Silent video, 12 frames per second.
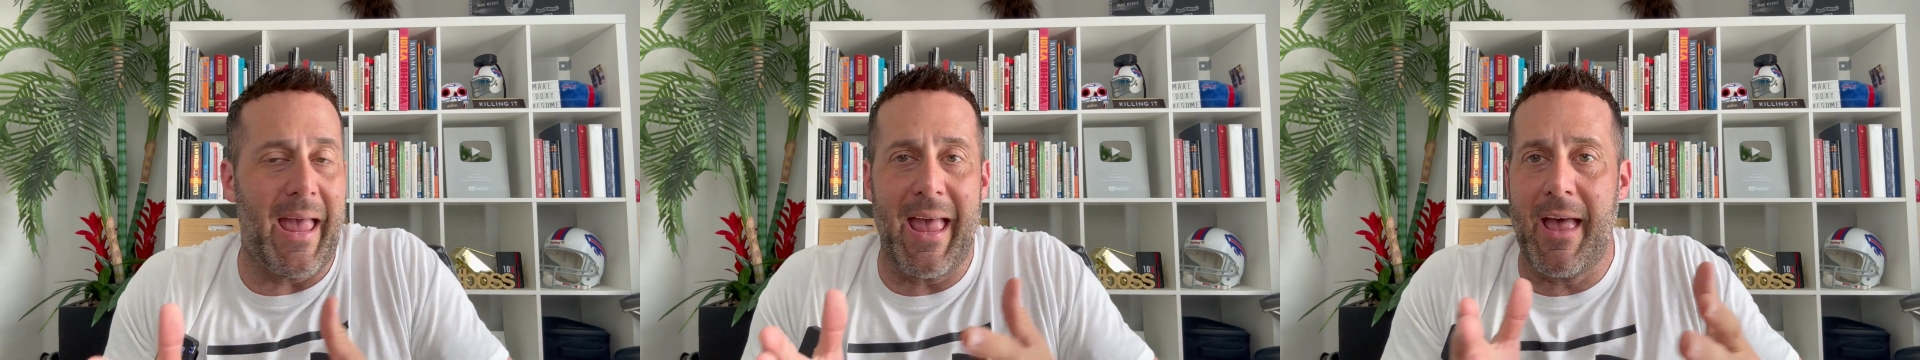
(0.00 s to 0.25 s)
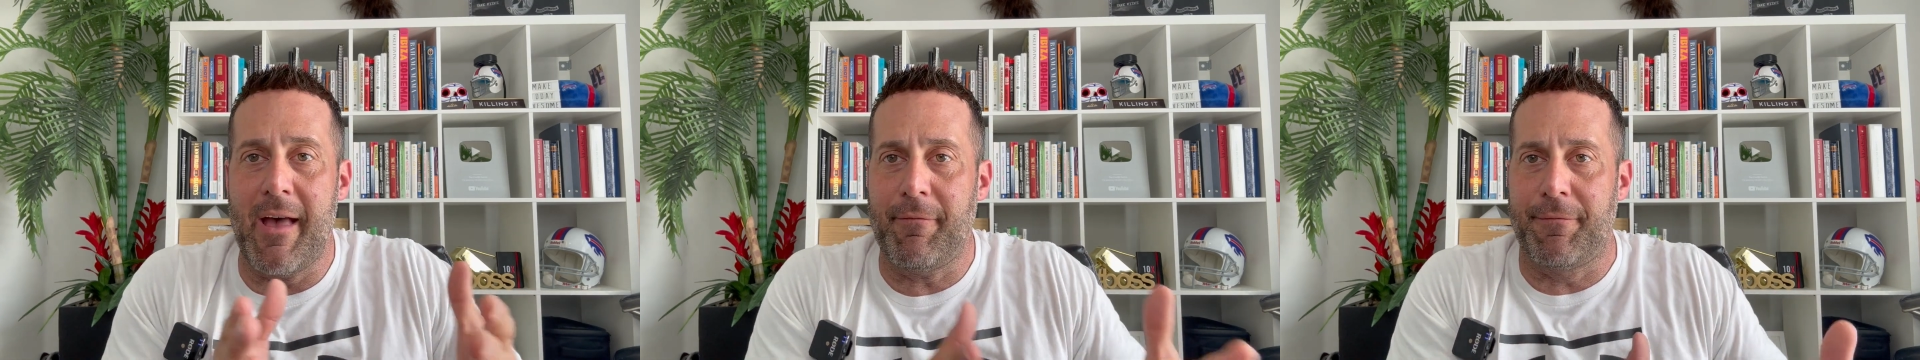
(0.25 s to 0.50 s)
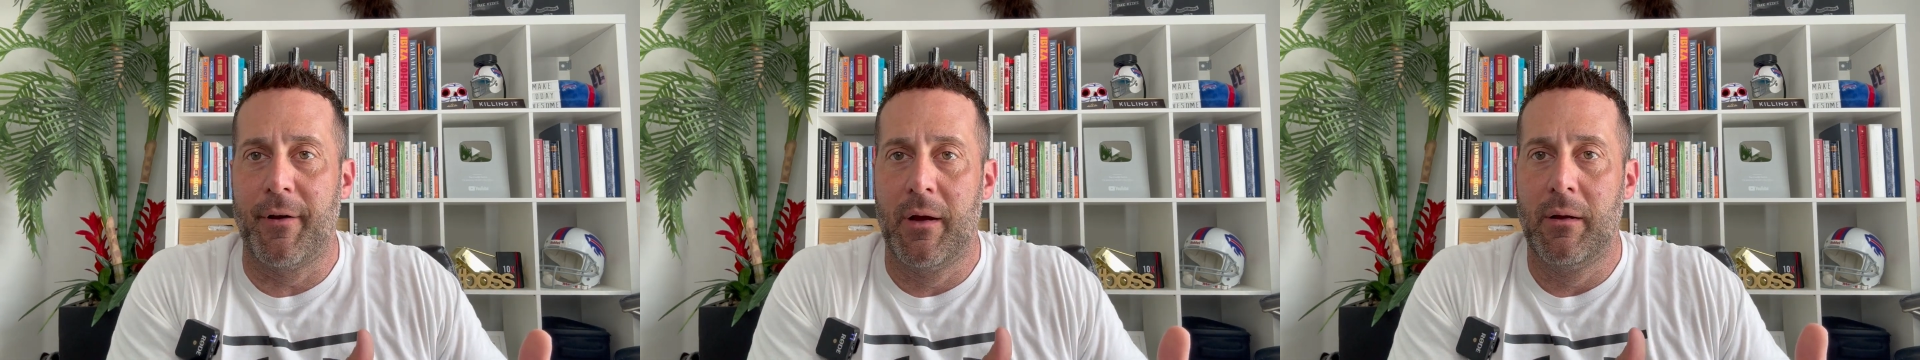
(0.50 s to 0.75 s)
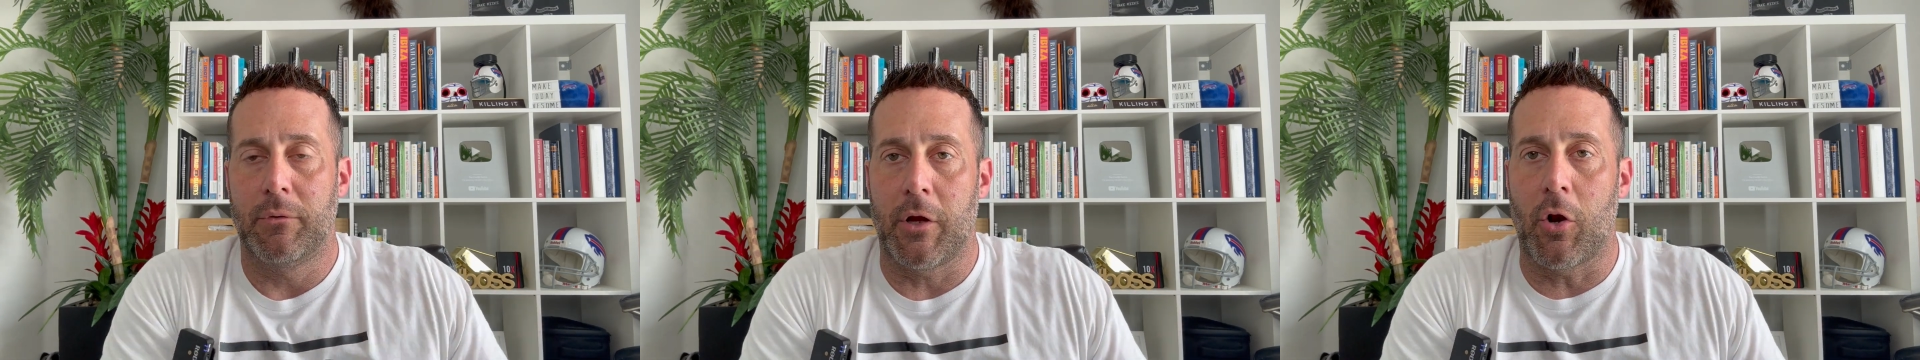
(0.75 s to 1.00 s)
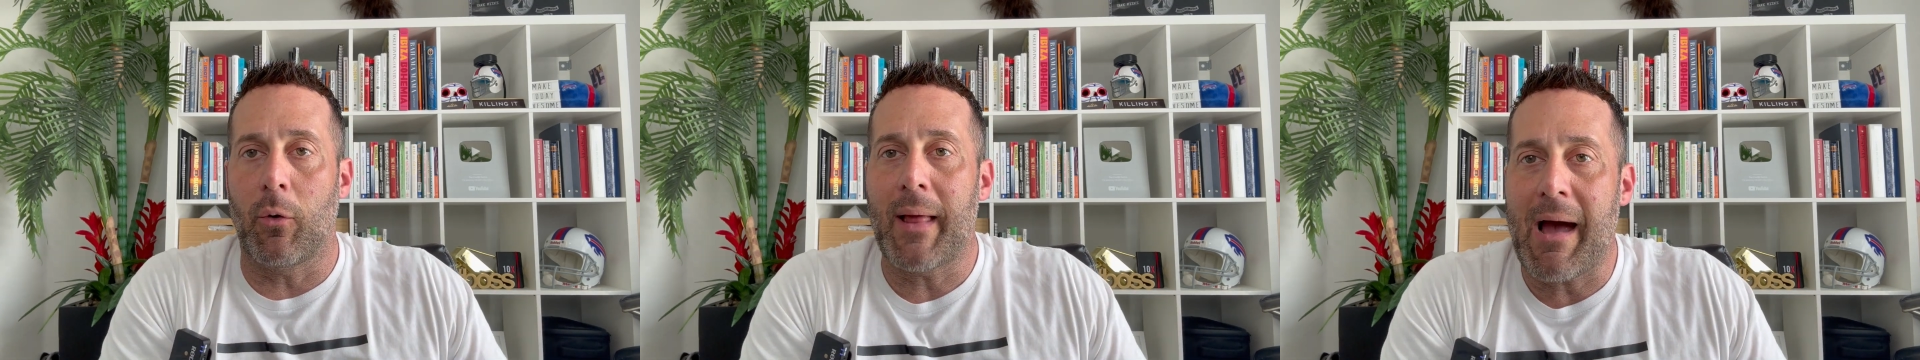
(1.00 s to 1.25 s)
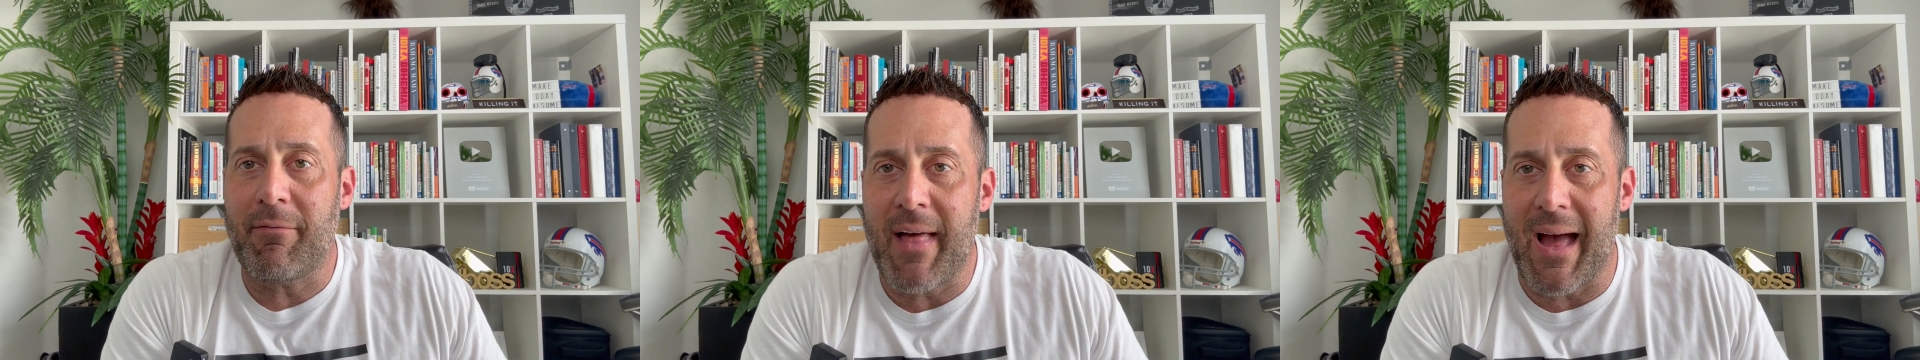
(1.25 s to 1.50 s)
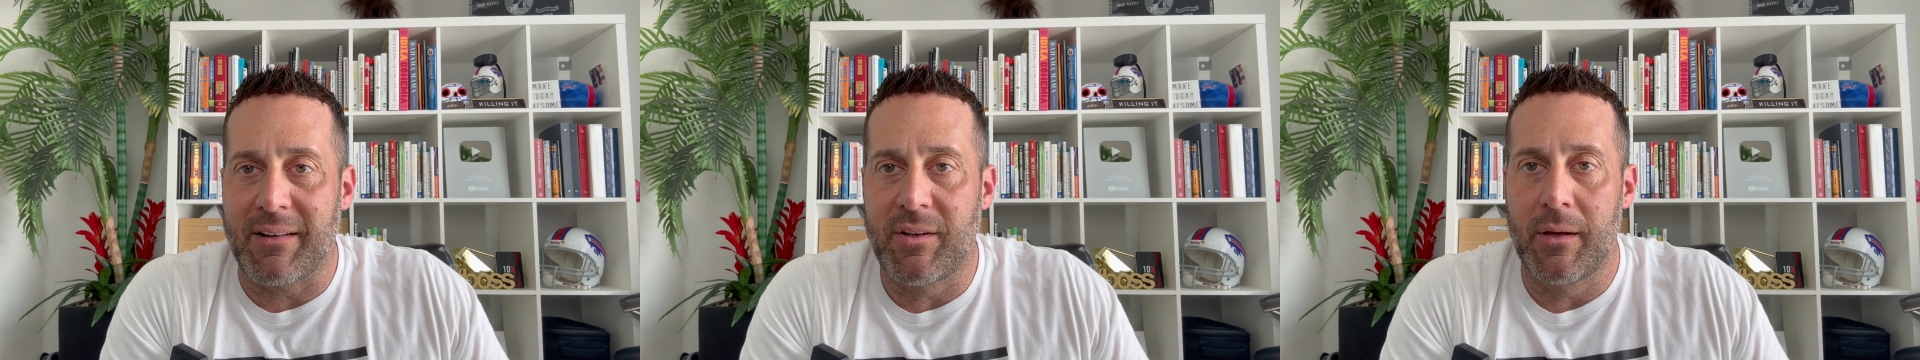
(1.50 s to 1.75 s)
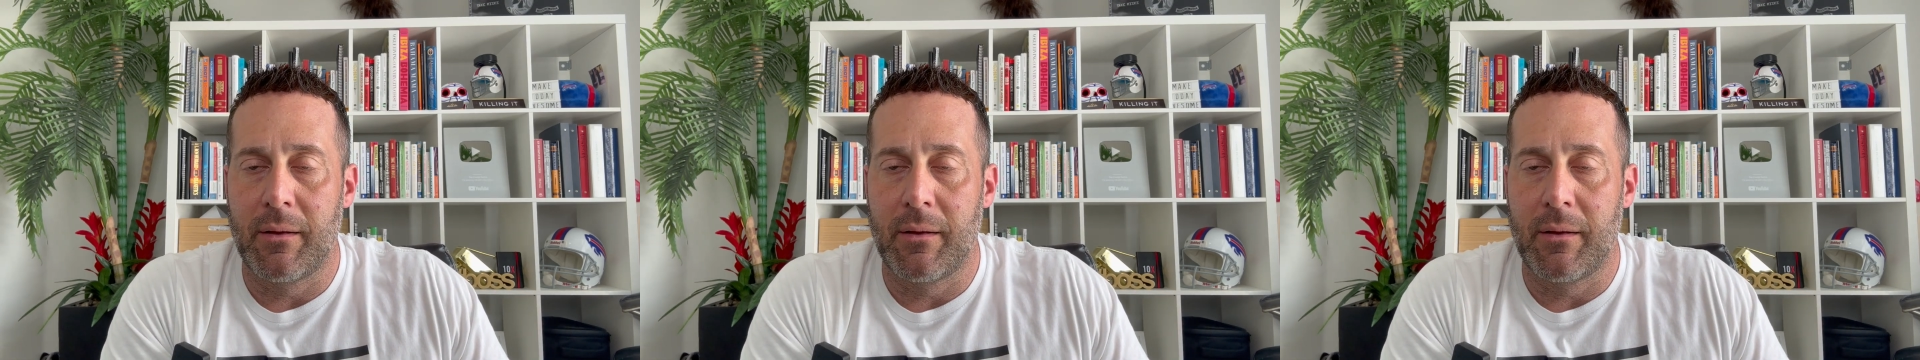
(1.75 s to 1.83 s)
if you don't have that?